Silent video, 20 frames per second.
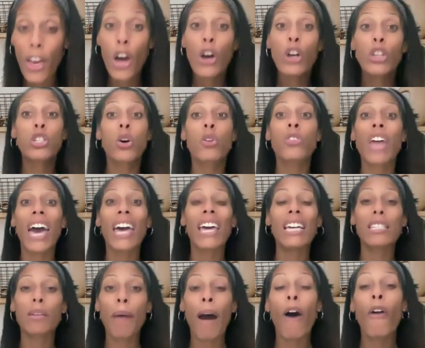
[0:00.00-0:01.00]
So that
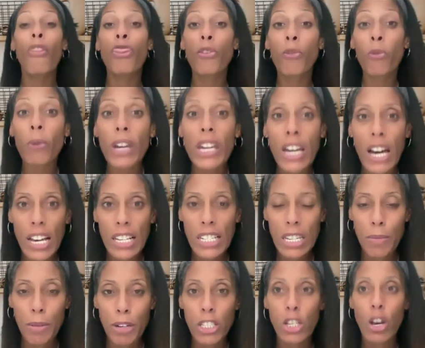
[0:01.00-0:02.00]
is about 3
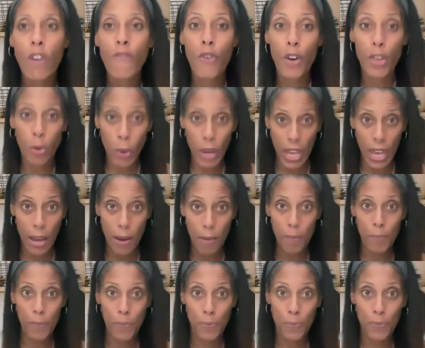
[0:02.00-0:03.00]
customers for the week.
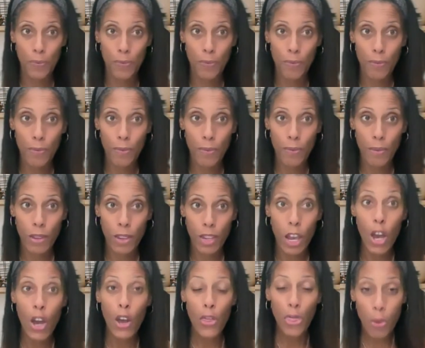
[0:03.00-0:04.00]

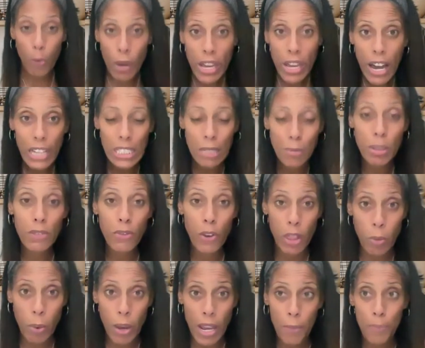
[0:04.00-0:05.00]
3 customers for the
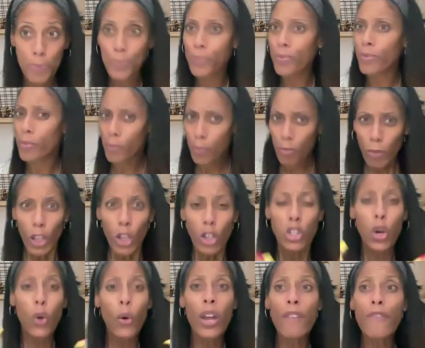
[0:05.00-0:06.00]
week.
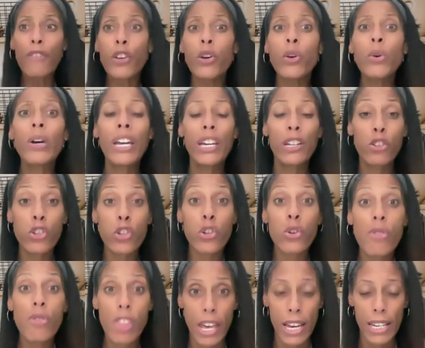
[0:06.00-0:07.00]
So if you can
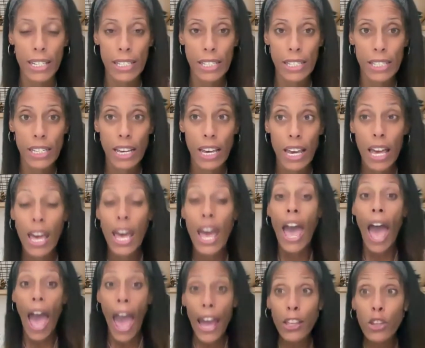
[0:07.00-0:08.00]
do this,
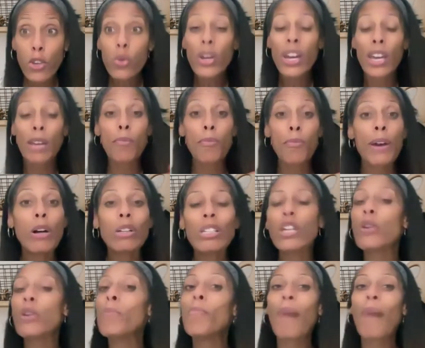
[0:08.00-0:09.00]
and you can build,
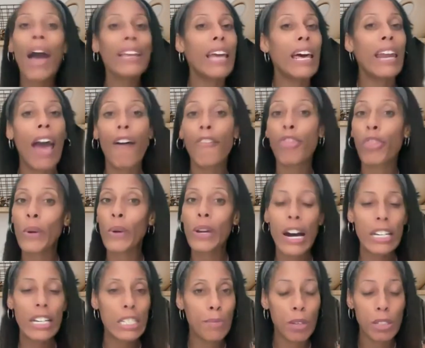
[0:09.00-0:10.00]
you might not have 3
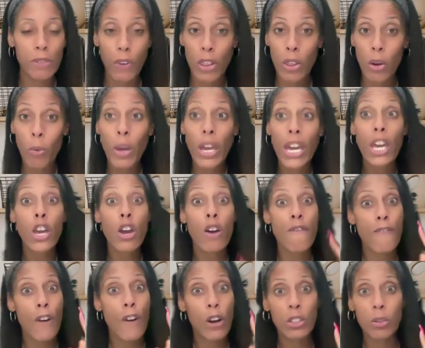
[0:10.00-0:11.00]
customers for the week, your
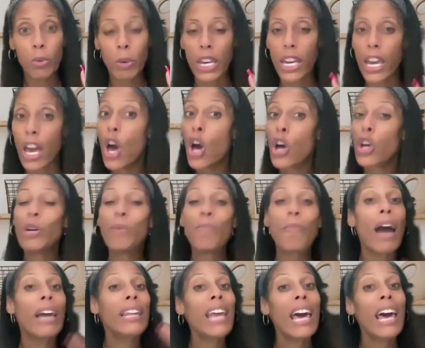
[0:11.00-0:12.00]
first week. You
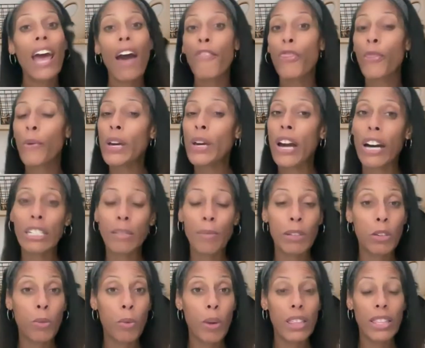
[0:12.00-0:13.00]
might not have 3 customers
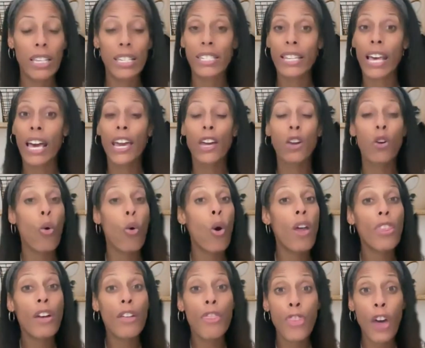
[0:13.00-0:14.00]
a week, the second or
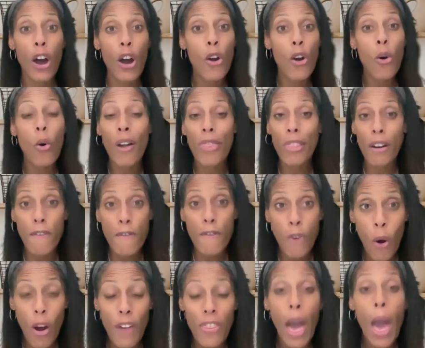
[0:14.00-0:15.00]
the third or the
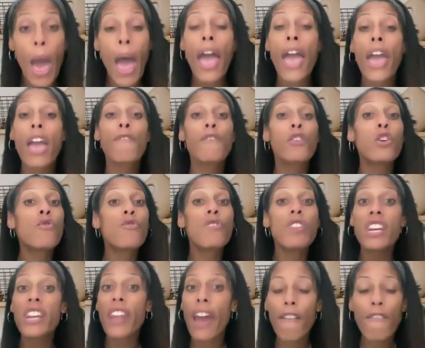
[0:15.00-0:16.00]
fourth. If you've
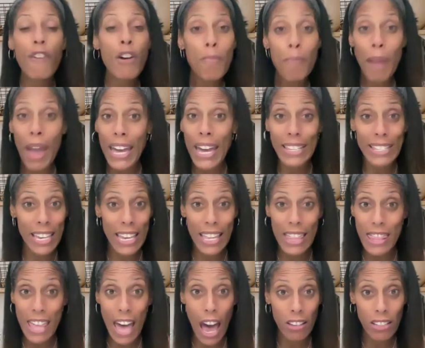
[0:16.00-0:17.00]
never made
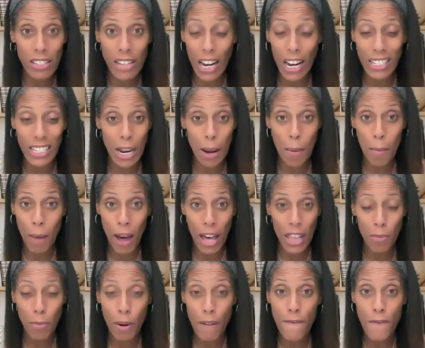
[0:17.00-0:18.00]
$10,000 in a month
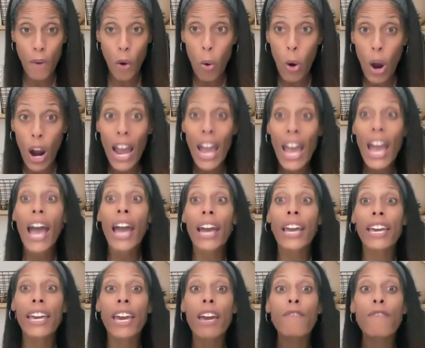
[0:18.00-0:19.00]
before,
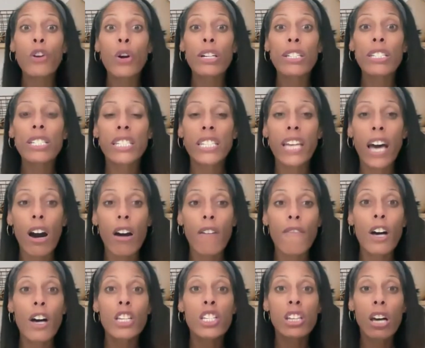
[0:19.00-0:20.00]
give yourself
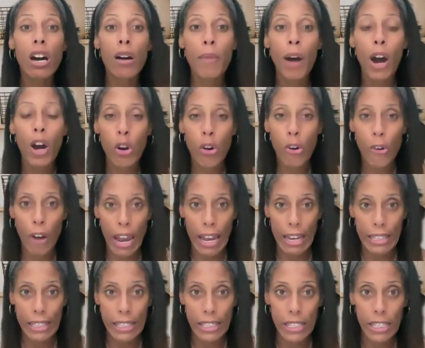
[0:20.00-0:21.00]
some
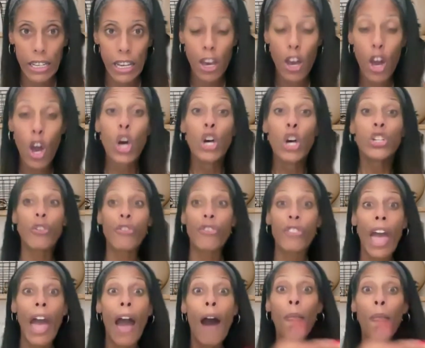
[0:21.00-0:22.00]
grace. So
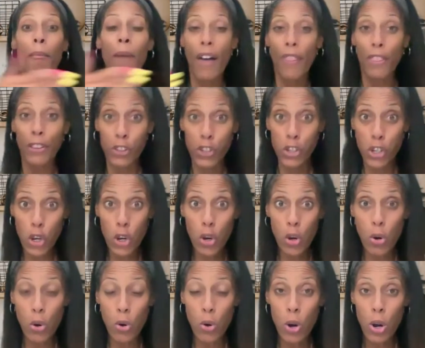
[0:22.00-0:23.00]
now month
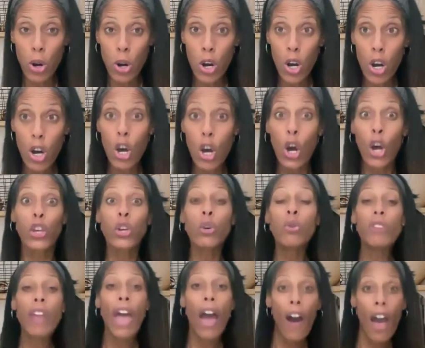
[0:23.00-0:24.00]
2, you
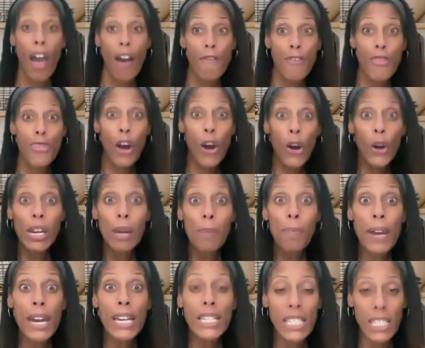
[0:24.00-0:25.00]
now have 30
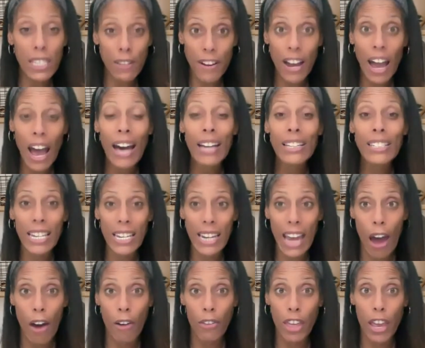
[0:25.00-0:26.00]
pieces of content
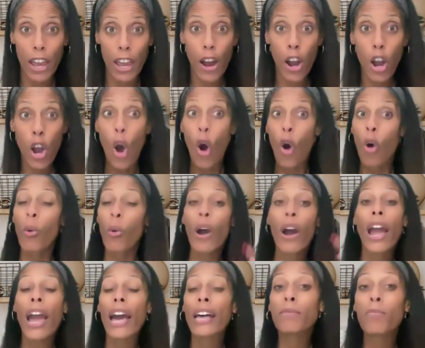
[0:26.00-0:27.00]
out there,
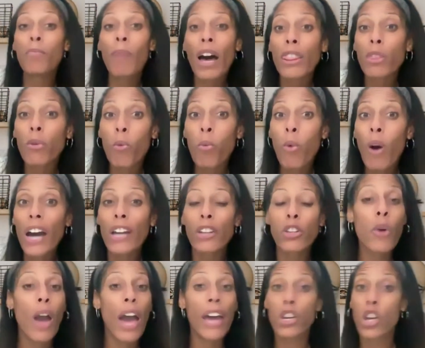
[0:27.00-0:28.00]
whereas month 1, you
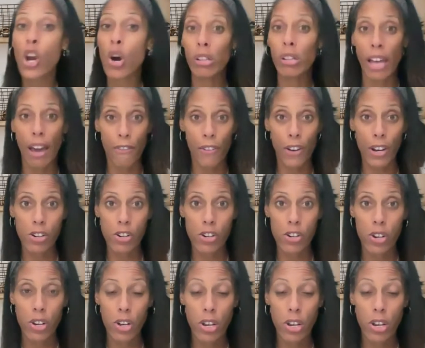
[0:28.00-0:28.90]
had no leverage.